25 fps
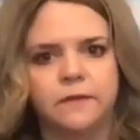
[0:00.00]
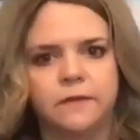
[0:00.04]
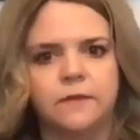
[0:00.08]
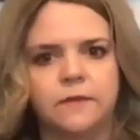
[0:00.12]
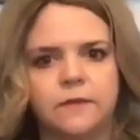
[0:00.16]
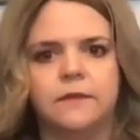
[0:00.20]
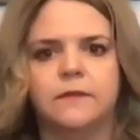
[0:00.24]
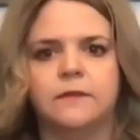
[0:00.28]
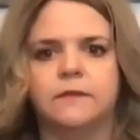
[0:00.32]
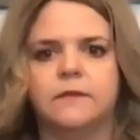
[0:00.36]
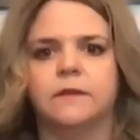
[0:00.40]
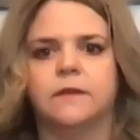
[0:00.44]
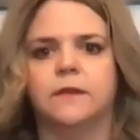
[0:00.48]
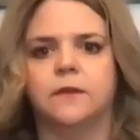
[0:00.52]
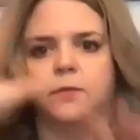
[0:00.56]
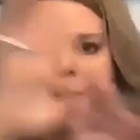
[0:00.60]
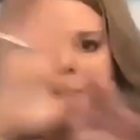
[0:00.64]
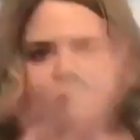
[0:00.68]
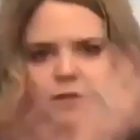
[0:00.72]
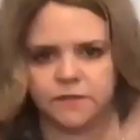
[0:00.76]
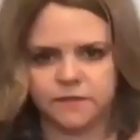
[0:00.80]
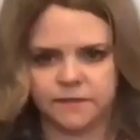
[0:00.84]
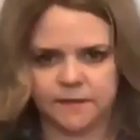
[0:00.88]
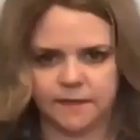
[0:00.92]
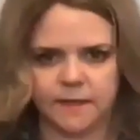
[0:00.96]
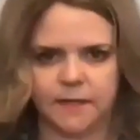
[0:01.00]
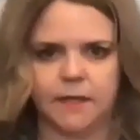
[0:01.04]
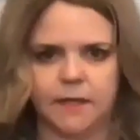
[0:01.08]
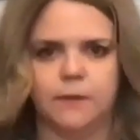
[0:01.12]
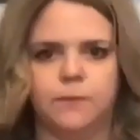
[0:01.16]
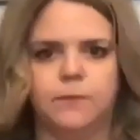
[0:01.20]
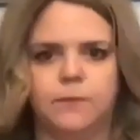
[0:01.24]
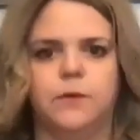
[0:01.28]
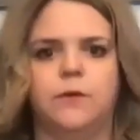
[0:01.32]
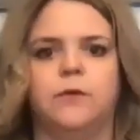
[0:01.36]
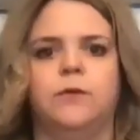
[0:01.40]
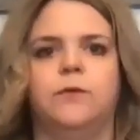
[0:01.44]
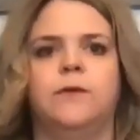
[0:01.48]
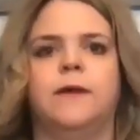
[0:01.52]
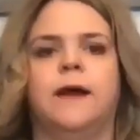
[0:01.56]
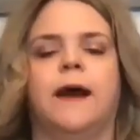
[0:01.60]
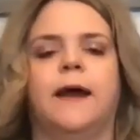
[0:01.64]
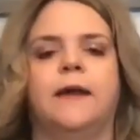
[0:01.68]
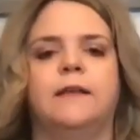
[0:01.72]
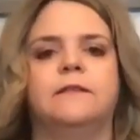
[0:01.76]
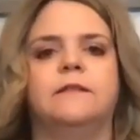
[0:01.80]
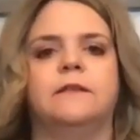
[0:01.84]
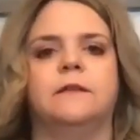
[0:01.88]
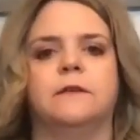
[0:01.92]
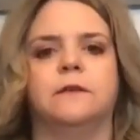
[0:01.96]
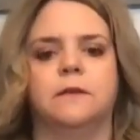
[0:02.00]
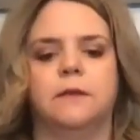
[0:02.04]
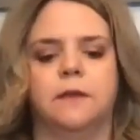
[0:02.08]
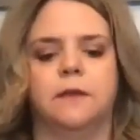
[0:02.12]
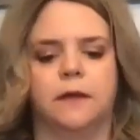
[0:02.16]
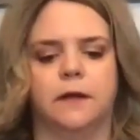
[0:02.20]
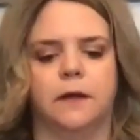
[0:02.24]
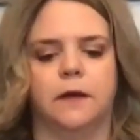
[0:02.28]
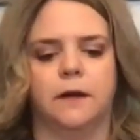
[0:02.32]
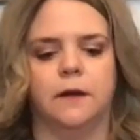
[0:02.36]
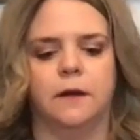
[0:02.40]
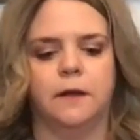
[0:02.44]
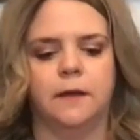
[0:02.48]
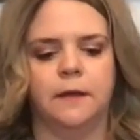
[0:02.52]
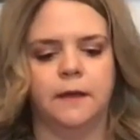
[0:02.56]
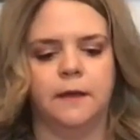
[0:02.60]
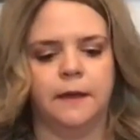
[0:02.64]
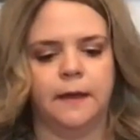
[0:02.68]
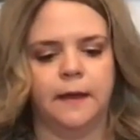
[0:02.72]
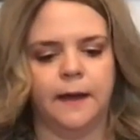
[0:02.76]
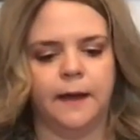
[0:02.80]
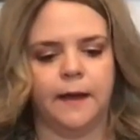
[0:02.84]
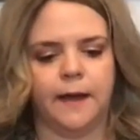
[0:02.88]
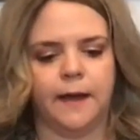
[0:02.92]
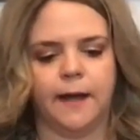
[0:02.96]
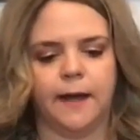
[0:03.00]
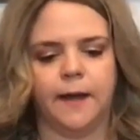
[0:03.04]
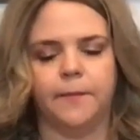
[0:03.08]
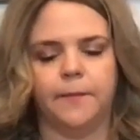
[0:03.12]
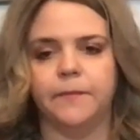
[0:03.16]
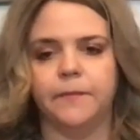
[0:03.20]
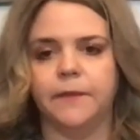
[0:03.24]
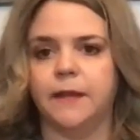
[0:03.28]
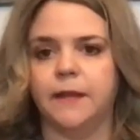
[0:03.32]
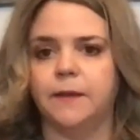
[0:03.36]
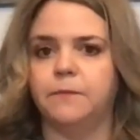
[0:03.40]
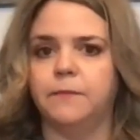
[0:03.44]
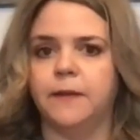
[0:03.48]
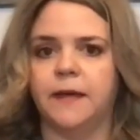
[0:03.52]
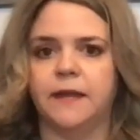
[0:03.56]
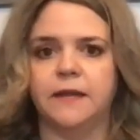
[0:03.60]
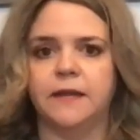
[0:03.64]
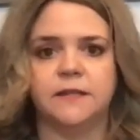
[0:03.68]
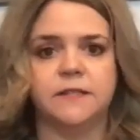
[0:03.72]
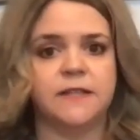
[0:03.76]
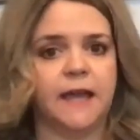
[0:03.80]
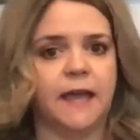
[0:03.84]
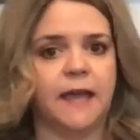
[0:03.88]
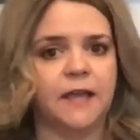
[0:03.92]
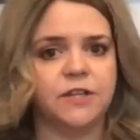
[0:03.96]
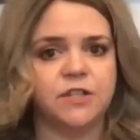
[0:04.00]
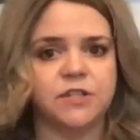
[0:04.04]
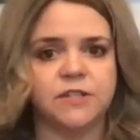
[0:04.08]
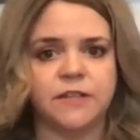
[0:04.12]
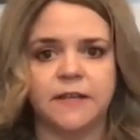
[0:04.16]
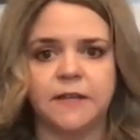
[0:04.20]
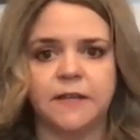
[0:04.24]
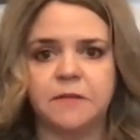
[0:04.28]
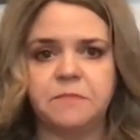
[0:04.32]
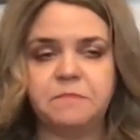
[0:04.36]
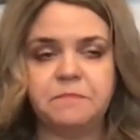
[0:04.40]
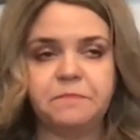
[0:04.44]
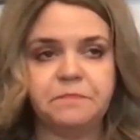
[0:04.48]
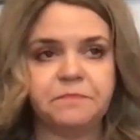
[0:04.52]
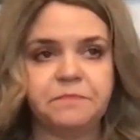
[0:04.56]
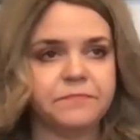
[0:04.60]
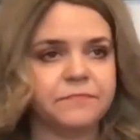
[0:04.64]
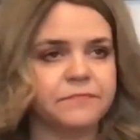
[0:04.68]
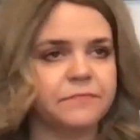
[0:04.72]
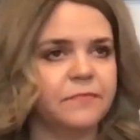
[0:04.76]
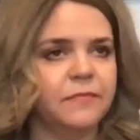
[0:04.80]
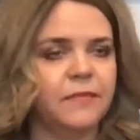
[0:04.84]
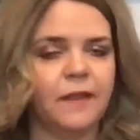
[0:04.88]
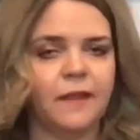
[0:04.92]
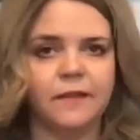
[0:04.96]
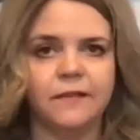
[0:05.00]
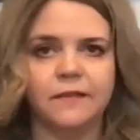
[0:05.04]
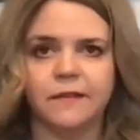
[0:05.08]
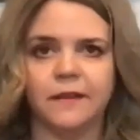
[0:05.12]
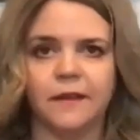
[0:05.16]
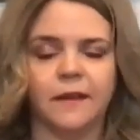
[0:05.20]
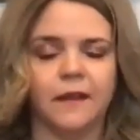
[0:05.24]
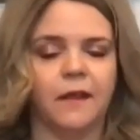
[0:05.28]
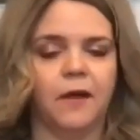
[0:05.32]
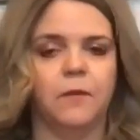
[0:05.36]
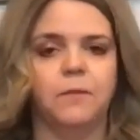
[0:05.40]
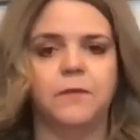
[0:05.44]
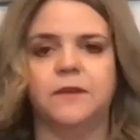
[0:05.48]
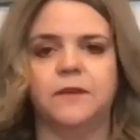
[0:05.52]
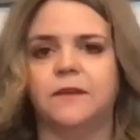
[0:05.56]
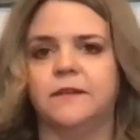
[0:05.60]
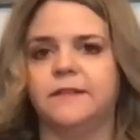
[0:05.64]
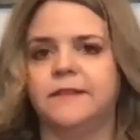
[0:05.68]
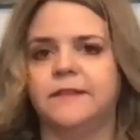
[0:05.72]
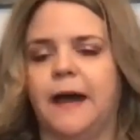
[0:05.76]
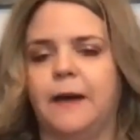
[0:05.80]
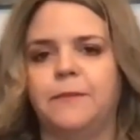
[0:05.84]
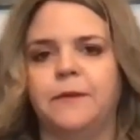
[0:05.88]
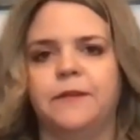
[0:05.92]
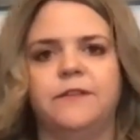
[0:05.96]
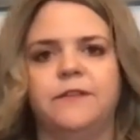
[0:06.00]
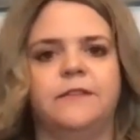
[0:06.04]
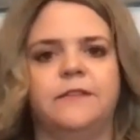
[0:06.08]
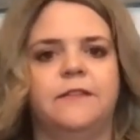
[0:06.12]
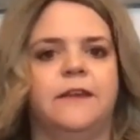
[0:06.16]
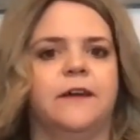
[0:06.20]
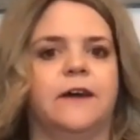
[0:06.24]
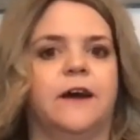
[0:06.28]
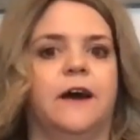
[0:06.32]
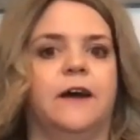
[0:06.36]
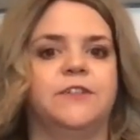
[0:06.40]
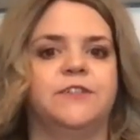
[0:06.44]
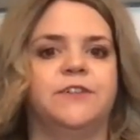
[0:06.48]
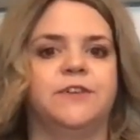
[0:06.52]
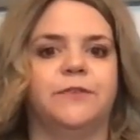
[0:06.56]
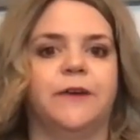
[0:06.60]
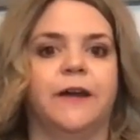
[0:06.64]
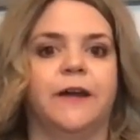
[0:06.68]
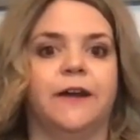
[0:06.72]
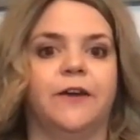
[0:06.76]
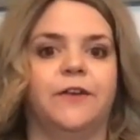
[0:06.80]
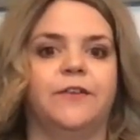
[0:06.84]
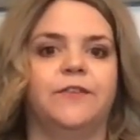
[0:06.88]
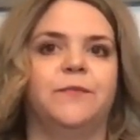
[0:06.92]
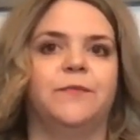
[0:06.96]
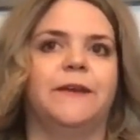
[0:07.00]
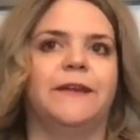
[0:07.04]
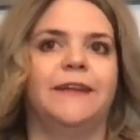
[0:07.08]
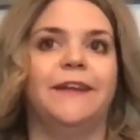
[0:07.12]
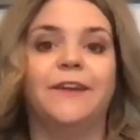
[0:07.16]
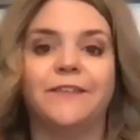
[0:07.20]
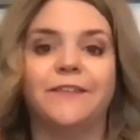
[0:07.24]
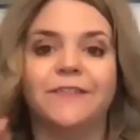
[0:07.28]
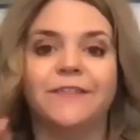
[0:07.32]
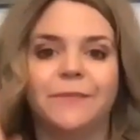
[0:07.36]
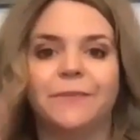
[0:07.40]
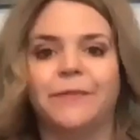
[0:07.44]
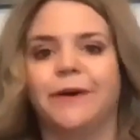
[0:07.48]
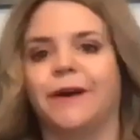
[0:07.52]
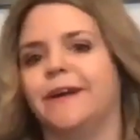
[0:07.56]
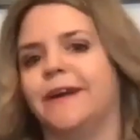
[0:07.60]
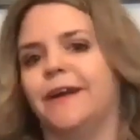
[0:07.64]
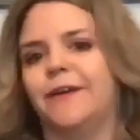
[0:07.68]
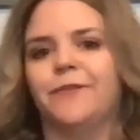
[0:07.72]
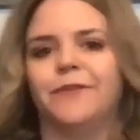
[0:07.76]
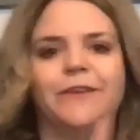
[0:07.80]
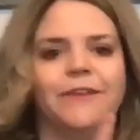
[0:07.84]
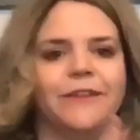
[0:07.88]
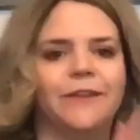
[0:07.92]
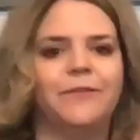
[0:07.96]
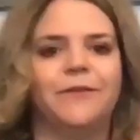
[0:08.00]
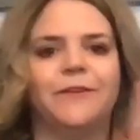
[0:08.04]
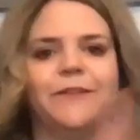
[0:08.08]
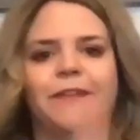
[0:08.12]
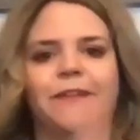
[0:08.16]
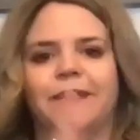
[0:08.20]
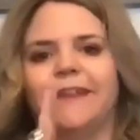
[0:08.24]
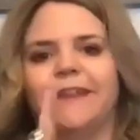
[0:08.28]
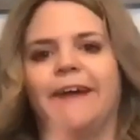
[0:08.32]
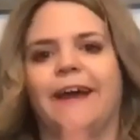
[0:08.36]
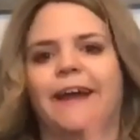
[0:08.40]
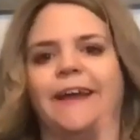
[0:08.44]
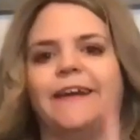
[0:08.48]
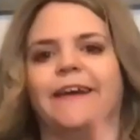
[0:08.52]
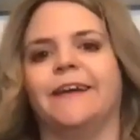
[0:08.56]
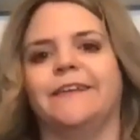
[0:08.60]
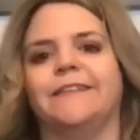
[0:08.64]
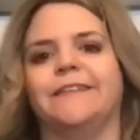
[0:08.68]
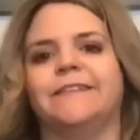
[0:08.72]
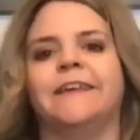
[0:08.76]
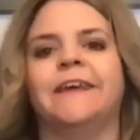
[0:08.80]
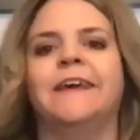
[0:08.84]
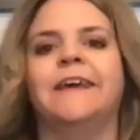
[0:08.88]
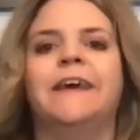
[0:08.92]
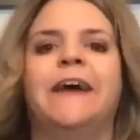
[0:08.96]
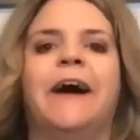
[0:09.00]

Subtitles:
So this is a good one just to keep you nice and clear. In meditation, it's going to help you to tap into the Akashic records. But here's the part I really, really like, guys.